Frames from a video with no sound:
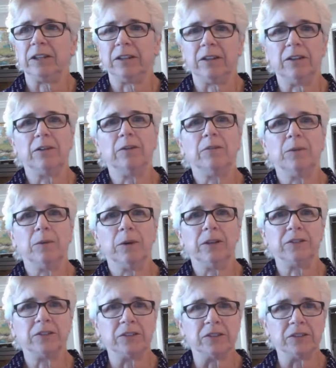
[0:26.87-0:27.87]
I know will
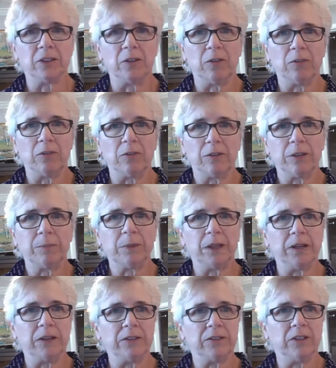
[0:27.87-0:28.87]
watch this on
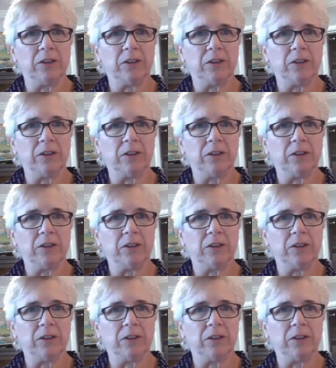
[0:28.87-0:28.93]
replay.